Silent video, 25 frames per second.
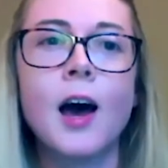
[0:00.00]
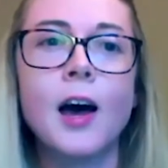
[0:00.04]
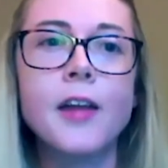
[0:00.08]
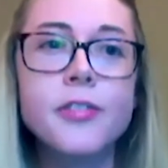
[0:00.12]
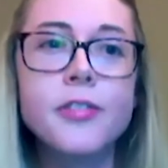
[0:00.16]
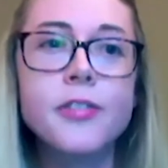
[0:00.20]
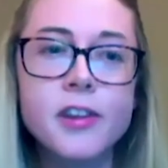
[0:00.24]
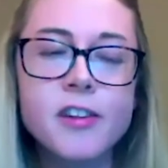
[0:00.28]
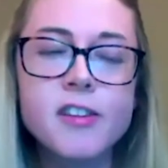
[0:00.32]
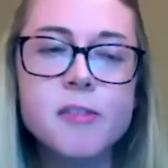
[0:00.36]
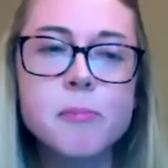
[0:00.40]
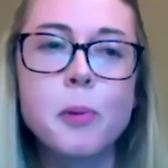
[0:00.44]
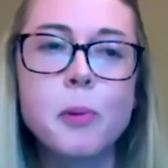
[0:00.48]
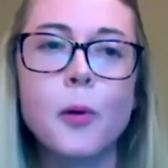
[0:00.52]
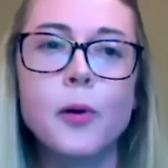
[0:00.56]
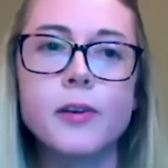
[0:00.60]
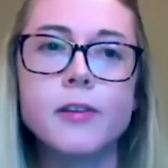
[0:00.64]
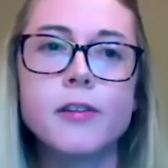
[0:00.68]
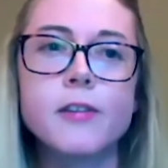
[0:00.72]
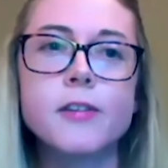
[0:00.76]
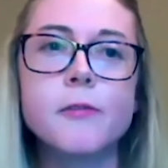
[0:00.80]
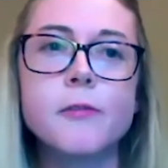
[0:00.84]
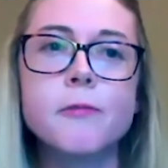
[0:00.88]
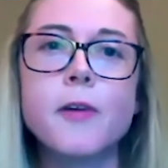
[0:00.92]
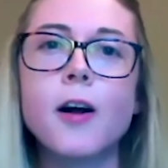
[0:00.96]
At this
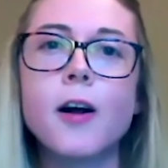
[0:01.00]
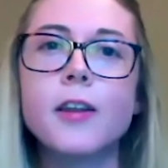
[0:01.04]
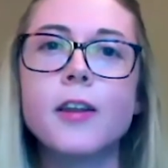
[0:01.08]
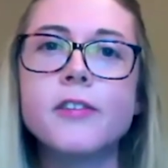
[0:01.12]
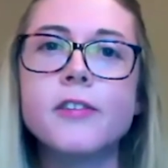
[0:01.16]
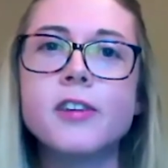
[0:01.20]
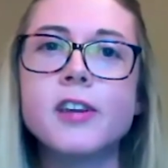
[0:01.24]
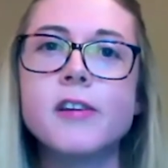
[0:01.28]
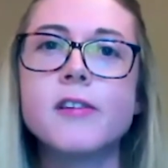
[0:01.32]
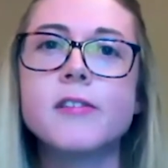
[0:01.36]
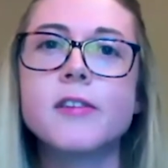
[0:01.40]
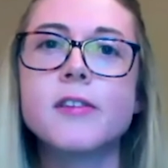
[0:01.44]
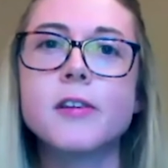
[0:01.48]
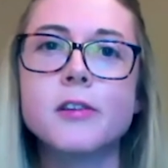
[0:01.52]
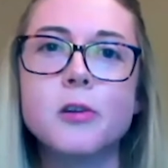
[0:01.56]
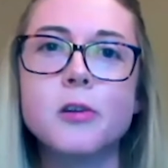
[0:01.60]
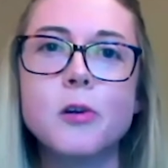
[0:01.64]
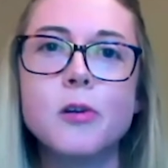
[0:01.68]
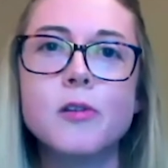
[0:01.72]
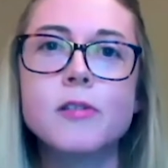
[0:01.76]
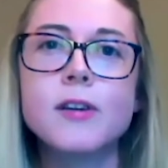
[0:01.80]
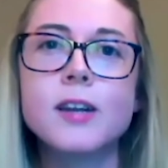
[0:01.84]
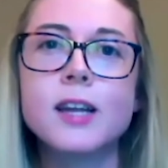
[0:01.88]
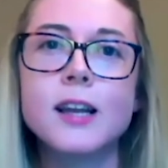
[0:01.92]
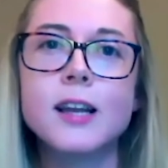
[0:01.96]
point, the volunteers are
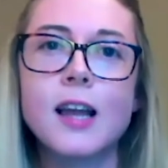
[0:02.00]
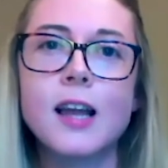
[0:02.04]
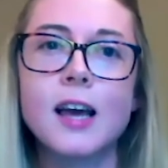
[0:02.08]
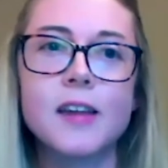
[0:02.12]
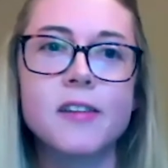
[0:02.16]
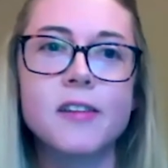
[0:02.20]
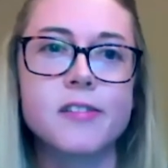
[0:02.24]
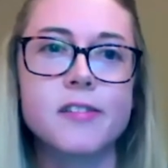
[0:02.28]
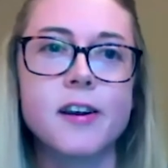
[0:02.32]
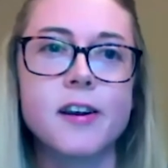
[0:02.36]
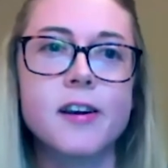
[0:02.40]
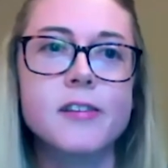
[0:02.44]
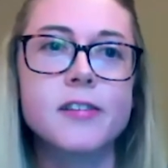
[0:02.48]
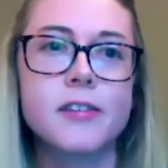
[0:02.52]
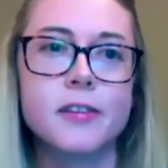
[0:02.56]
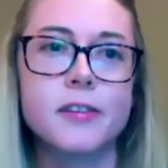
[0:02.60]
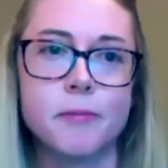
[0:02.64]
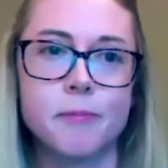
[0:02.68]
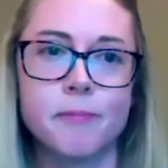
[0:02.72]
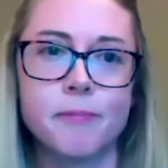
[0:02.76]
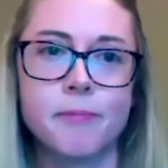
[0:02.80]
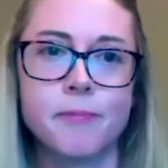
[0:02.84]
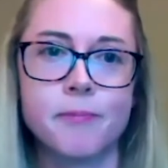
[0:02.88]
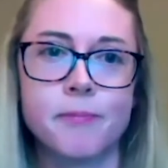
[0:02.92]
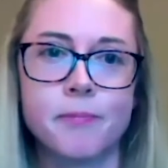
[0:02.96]
usually less
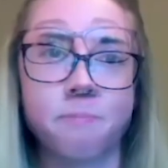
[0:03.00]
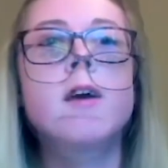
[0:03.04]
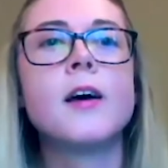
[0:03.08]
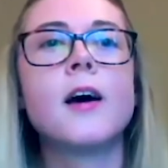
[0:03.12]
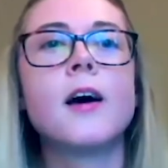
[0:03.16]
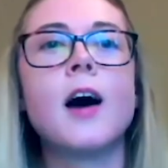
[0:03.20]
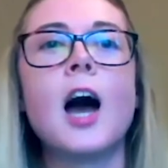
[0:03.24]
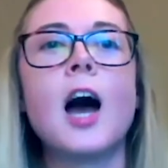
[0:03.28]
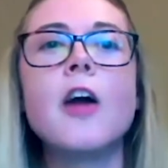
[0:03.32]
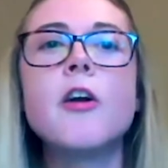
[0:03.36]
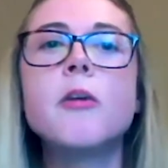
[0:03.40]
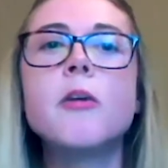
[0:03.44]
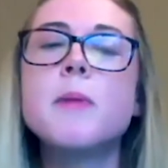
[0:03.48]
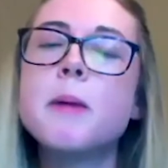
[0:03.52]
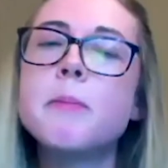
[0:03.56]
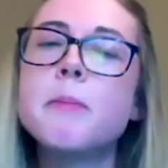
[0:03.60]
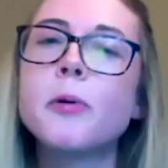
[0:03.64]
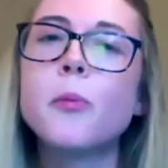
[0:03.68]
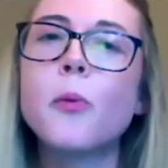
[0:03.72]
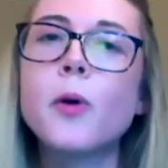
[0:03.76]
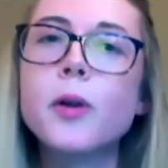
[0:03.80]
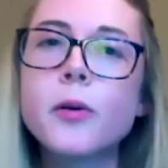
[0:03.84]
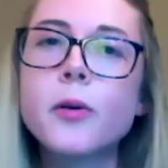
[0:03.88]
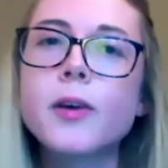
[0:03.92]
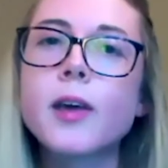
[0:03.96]
certain. I
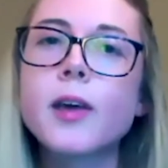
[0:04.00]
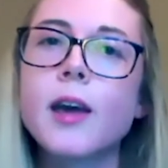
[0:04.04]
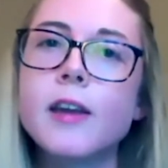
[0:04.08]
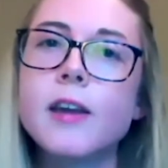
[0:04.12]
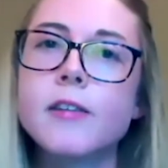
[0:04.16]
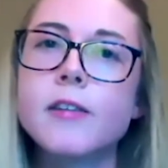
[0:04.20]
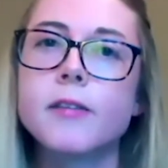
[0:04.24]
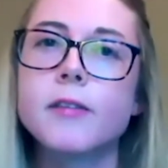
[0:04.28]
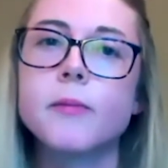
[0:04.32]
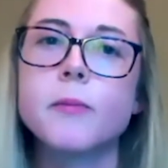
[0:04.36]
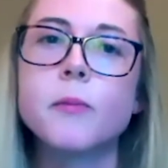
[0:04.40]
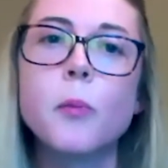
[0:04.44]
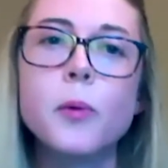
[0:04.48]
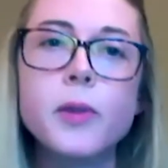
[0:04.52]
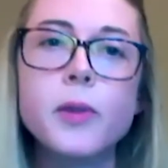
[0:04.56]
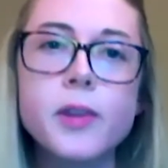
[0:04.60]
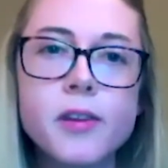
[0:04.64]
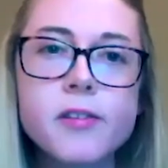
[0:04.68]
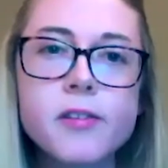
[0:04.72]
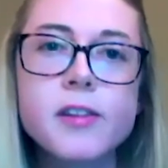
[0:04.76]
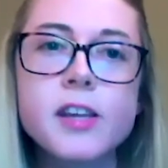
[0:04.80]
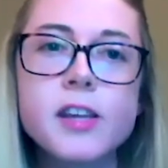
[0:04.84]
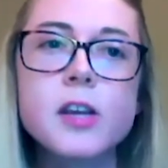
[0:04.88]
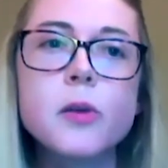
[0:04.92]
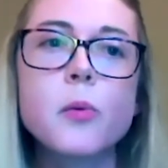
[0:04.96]
remember one occasion when
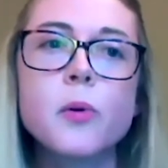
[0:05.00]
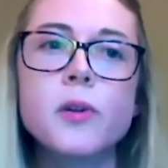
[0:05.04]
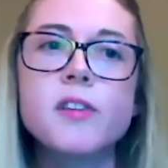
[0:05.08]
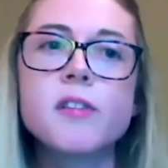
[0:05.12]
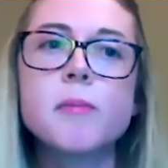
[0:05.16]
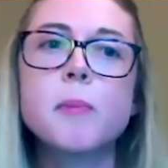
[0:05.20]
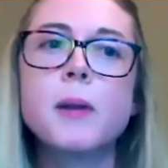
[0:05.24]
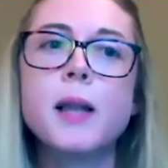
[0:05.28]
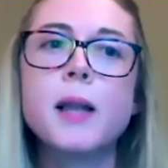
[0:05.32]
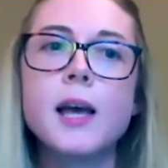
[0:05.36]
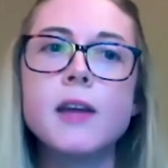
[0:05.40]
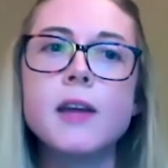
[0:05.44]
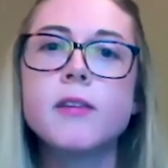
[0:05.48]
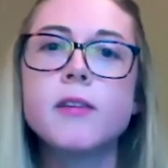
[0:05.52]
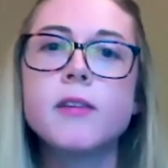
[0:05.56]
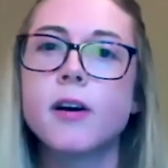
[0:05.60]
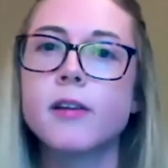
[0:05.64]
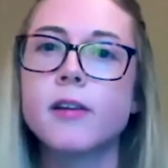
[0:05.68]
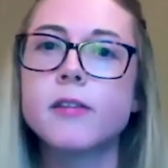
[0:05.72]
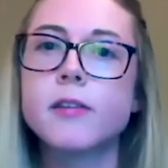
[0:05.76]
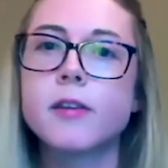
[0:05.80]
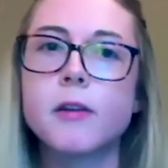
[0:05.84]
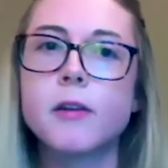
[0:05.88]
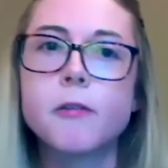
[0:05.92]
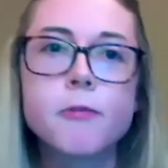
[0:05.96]
the sequence played
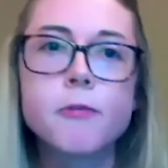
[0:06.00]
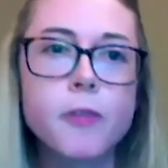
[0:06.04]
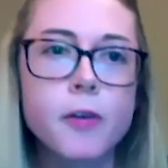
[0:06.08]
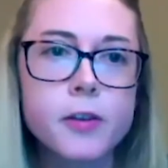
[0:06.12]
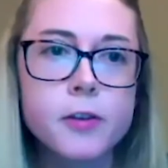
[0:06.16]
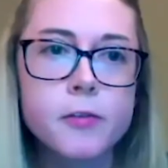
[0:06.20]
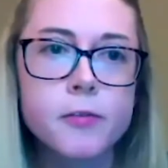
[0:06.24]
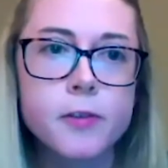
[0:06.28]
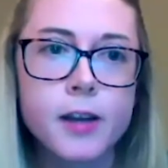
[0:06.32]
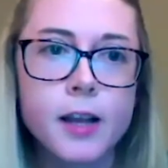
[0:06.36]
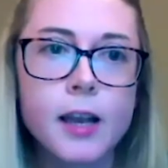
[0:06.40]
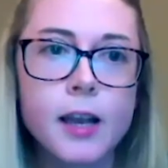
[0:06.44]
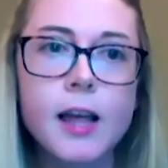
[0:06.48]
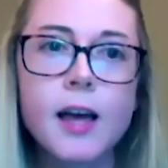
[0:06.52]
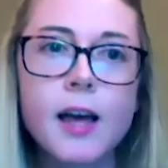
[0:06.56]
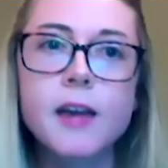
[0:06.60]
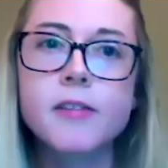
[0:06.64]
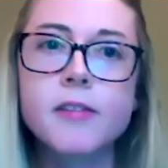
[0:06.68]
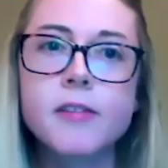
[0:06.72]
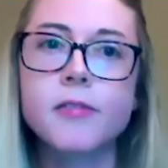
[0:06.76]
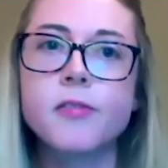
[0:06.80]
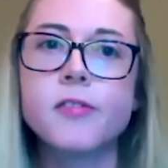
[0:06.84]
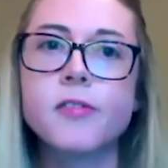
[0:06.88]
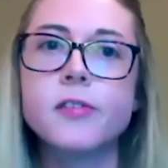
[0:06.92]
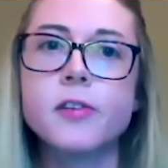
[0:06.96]
out in front of a
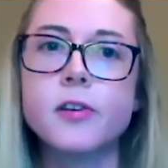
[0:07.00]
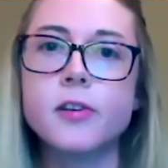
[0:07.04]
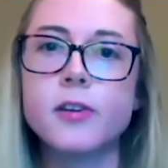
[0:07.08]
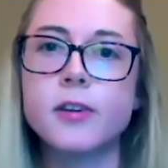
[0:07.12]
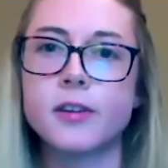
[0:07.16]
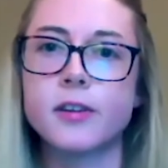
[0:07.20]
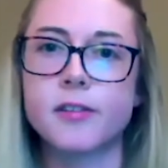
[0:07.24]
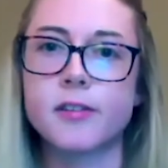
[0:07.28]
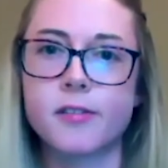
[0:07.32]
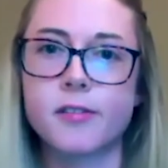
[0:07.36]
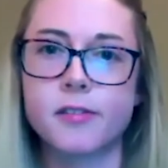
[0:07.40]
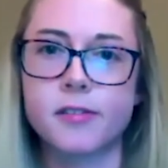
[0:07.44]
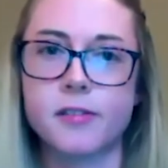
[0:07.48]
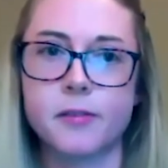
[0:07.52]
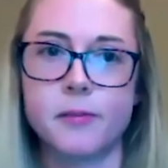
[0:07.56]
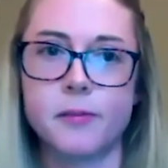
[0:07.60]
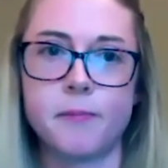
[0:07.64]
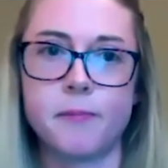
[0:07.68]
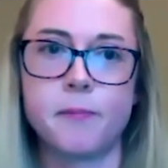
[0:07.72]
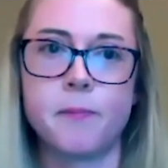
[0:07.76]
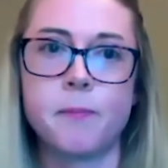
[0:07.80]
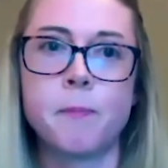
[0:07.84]
class of students.